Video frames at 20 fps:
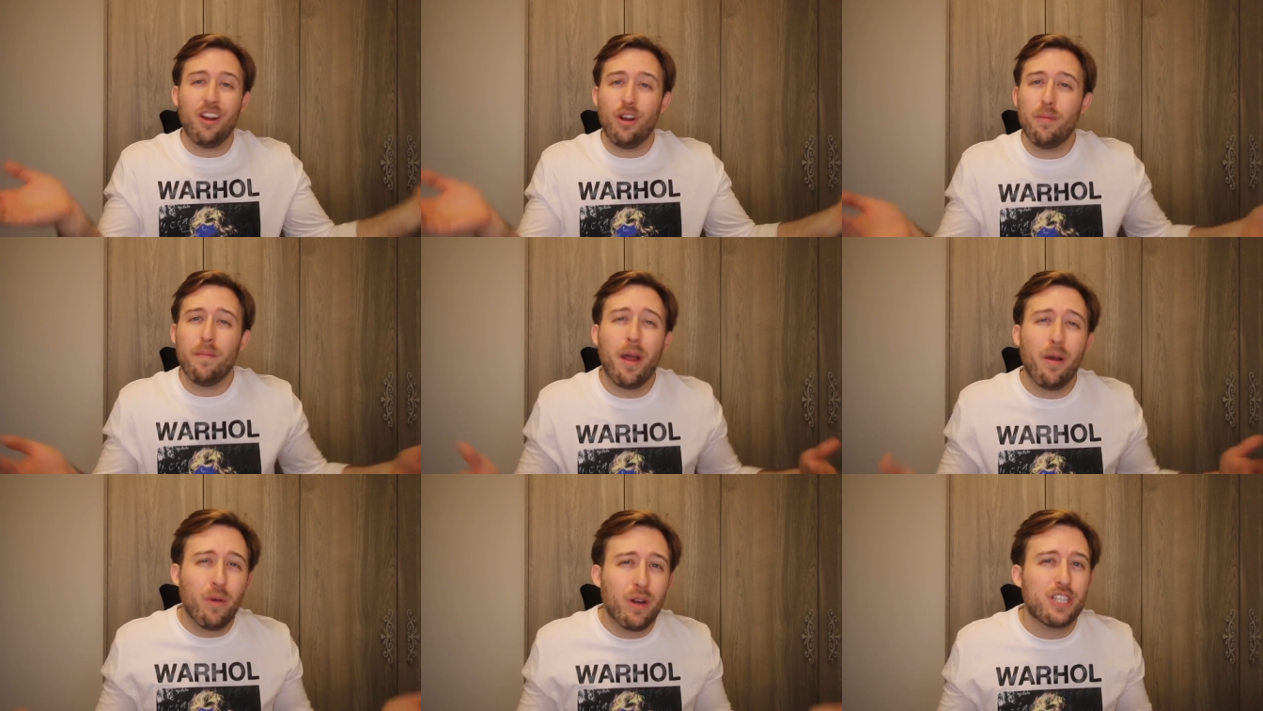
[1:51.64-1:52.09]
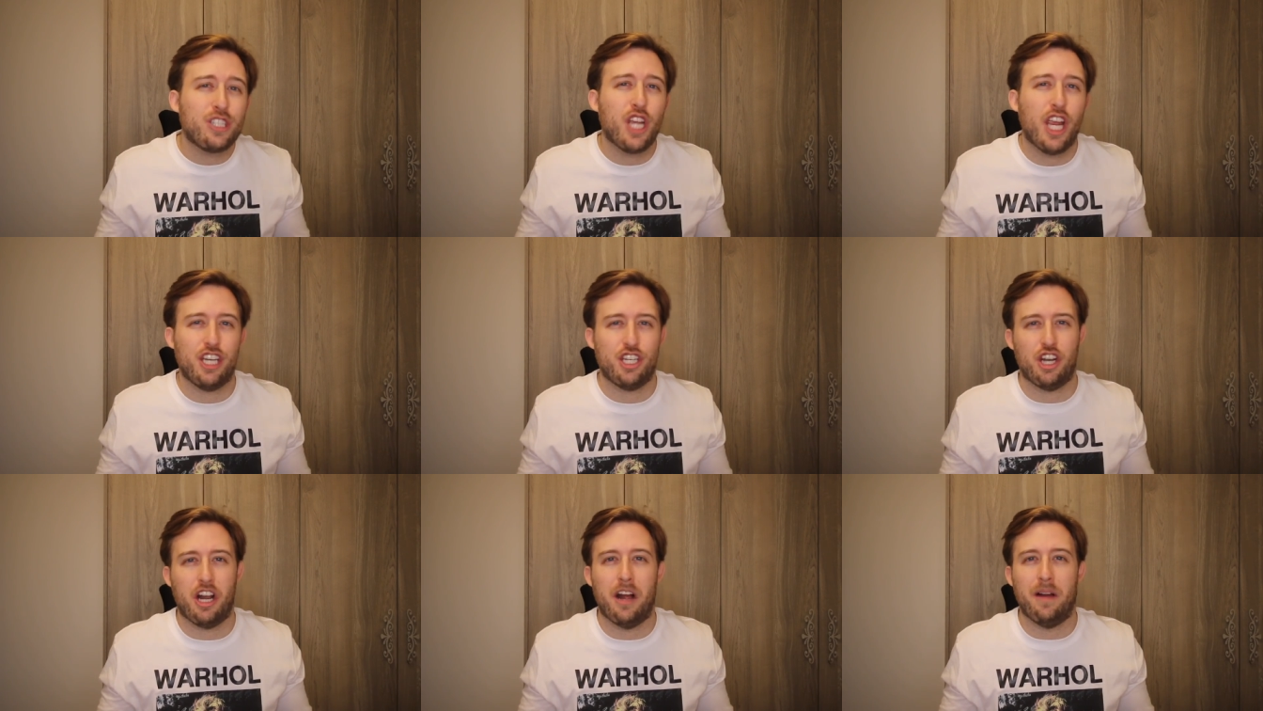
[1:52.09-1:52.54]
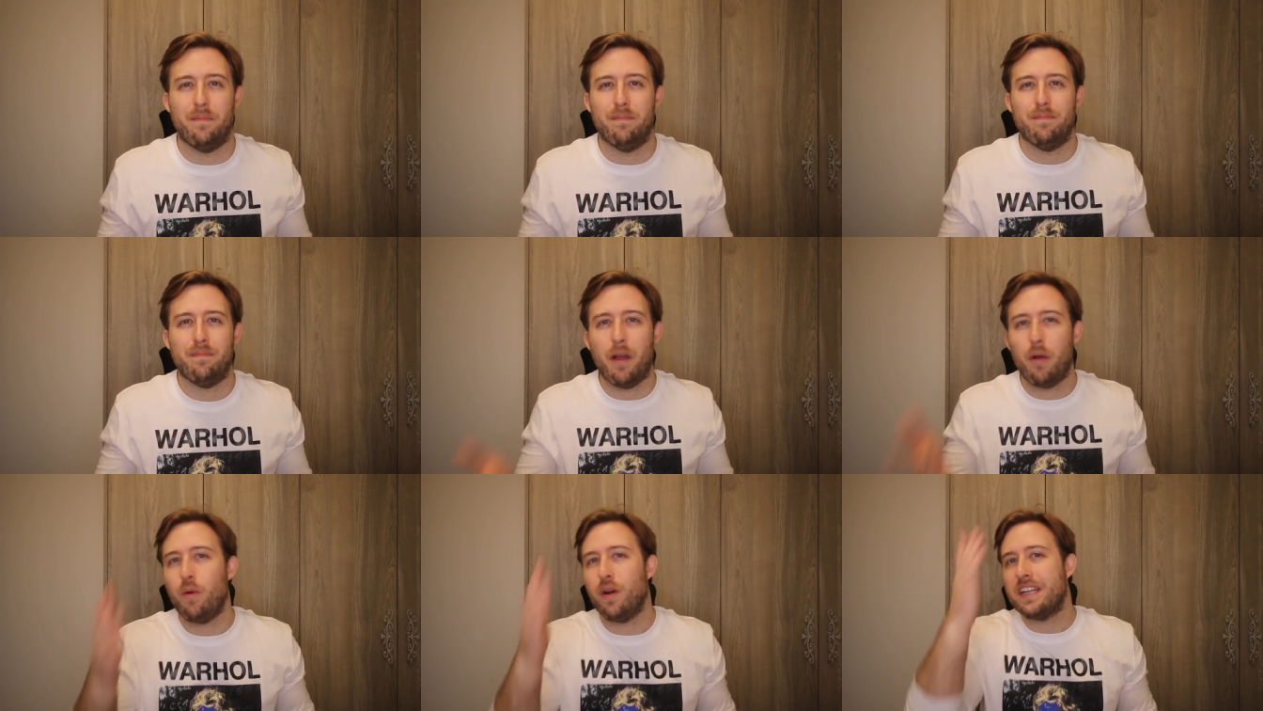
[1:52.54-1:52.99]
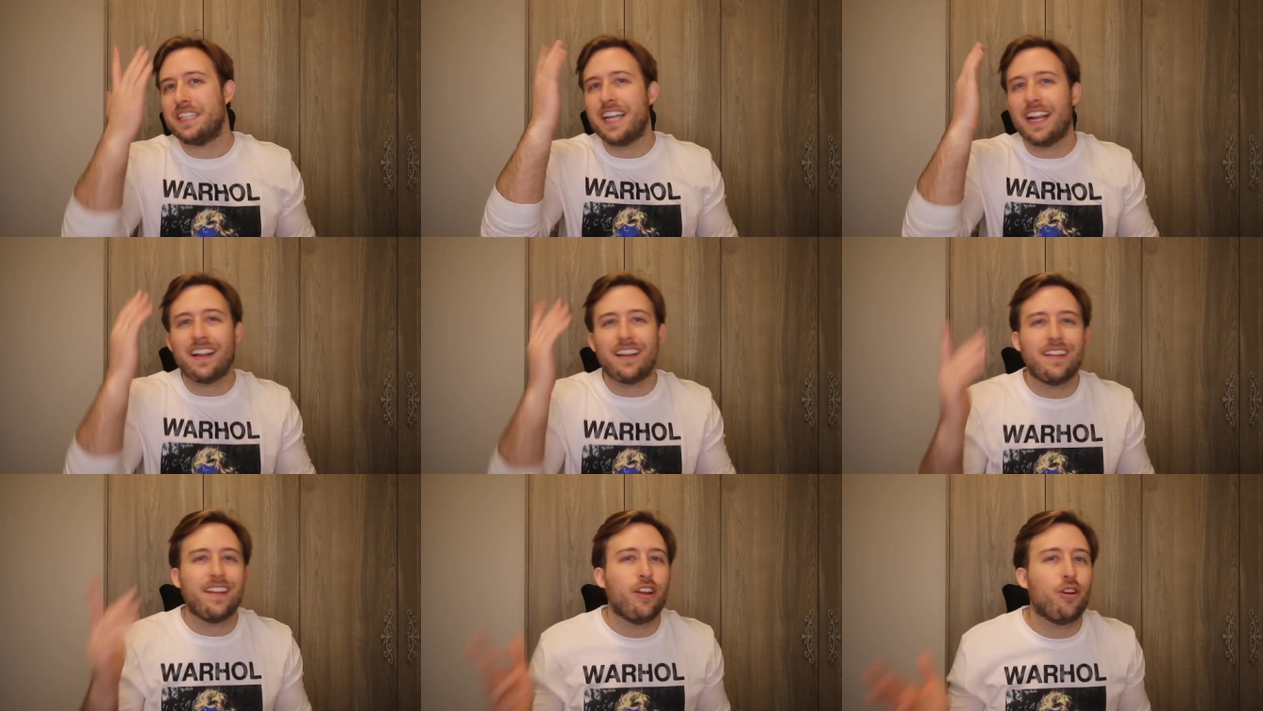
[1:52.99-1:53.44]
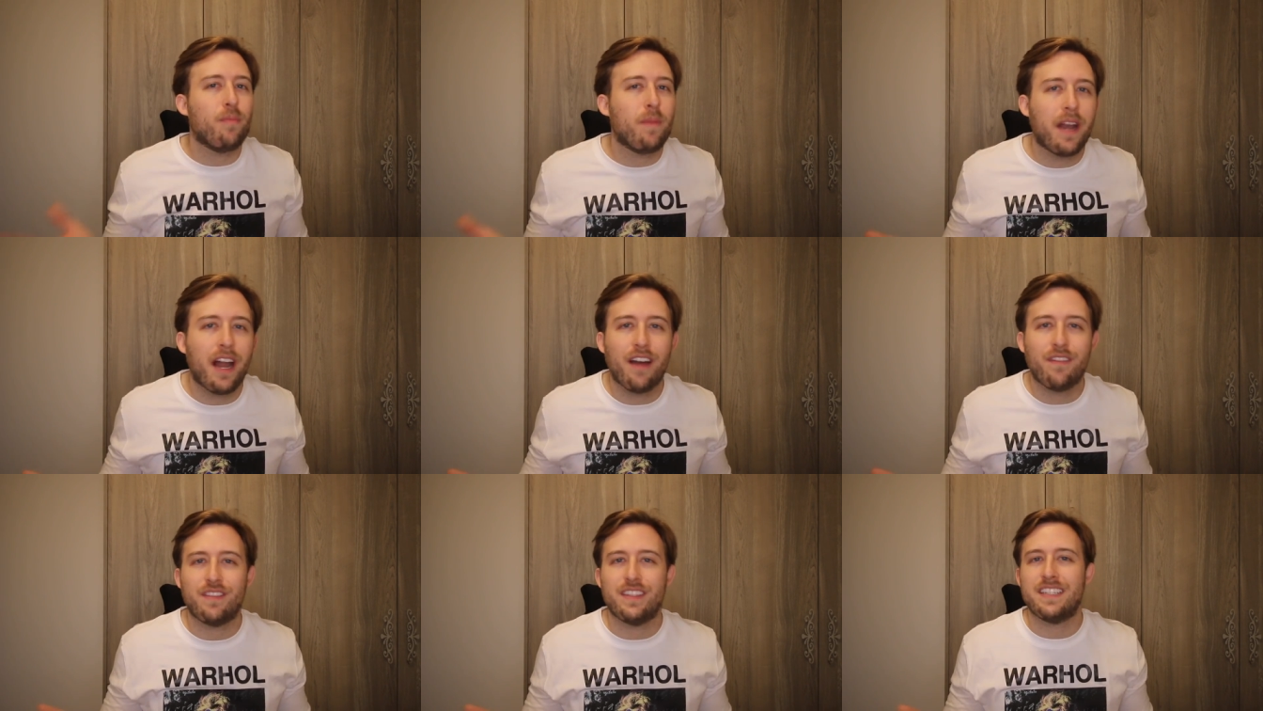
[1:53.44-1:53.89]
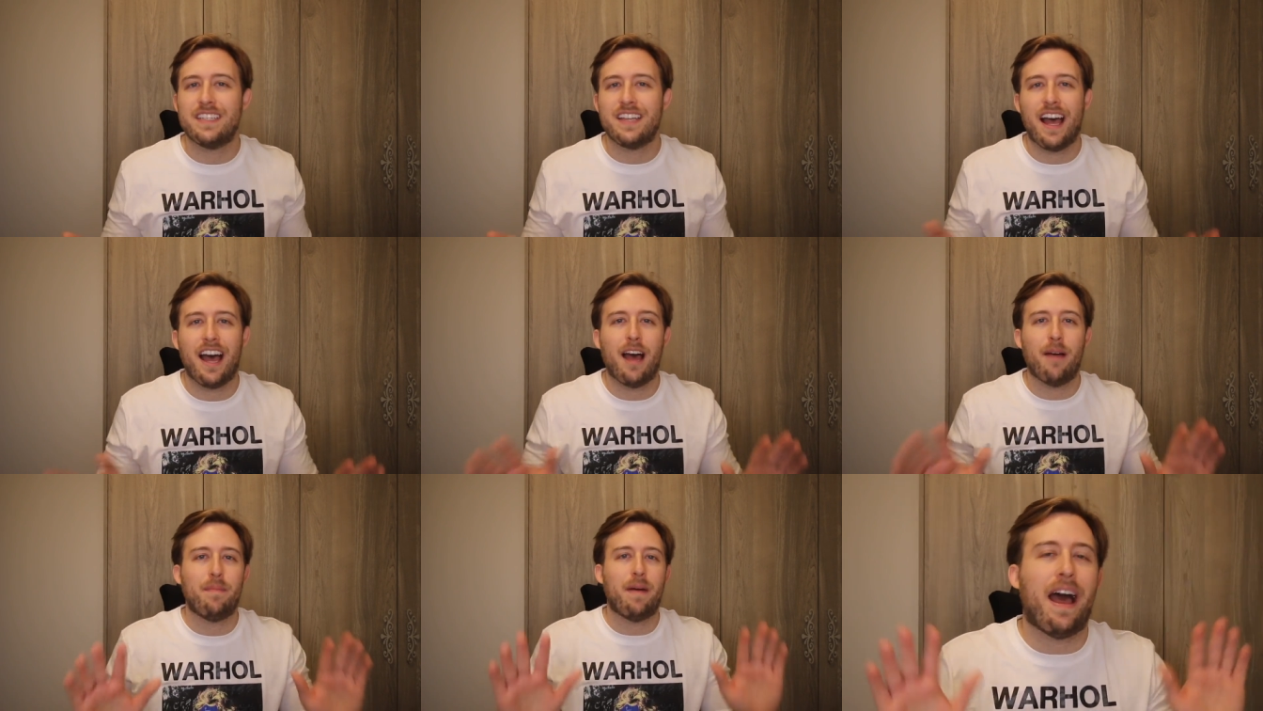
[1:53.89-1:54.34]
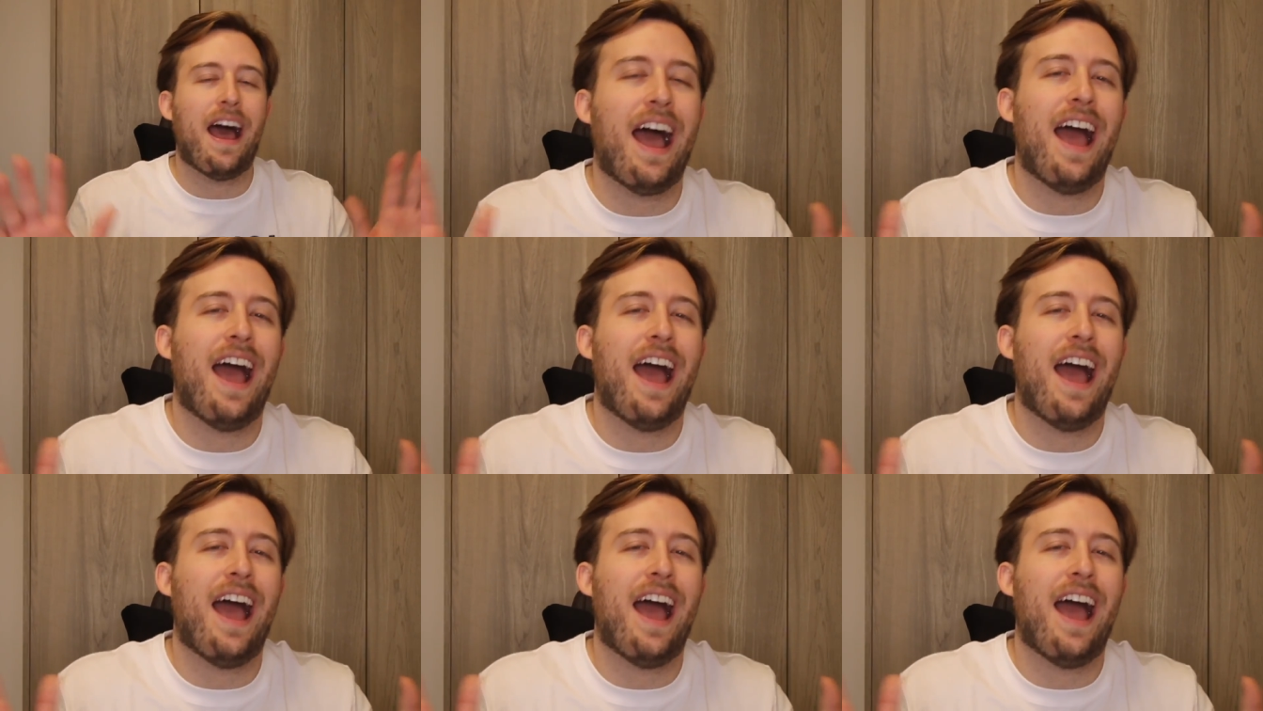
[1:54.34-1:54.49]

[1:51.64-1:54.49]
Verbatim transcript: know, I might want to change it up. I want to take a little bit off the top.